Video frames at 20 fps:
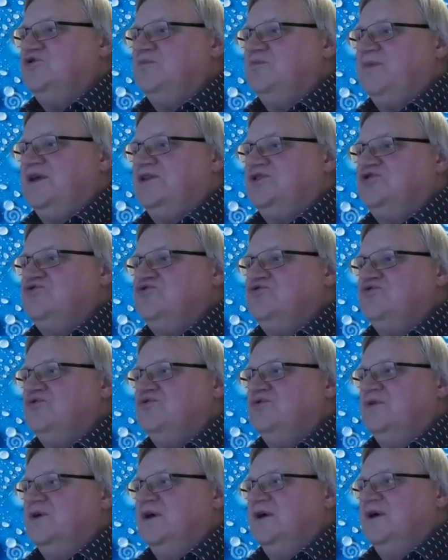you may
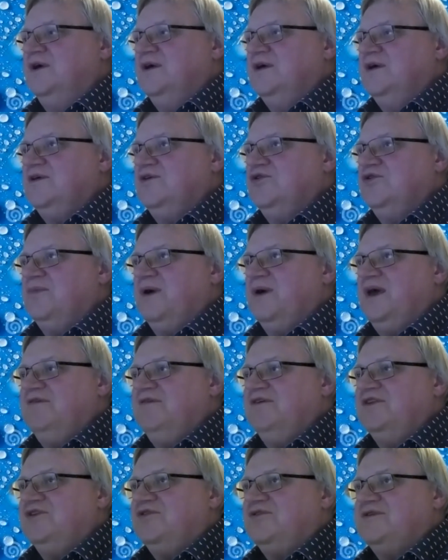do, you may
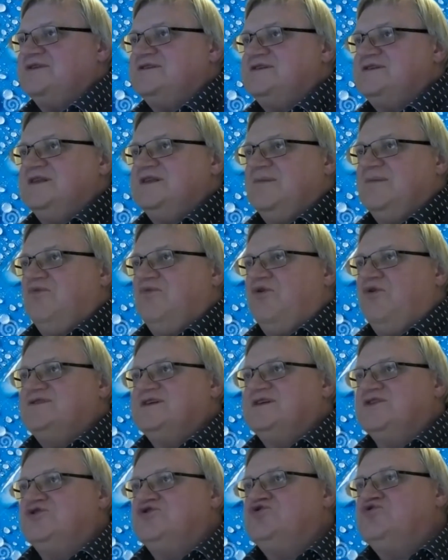even consider more
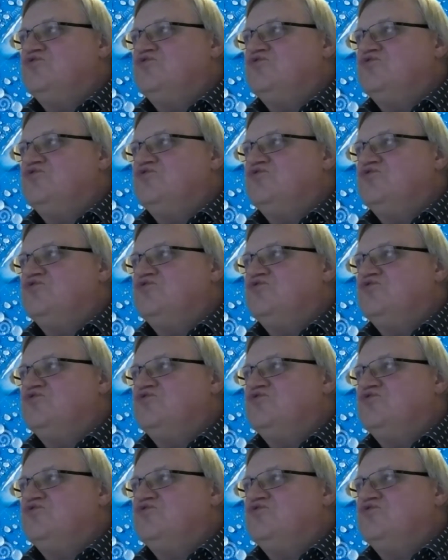than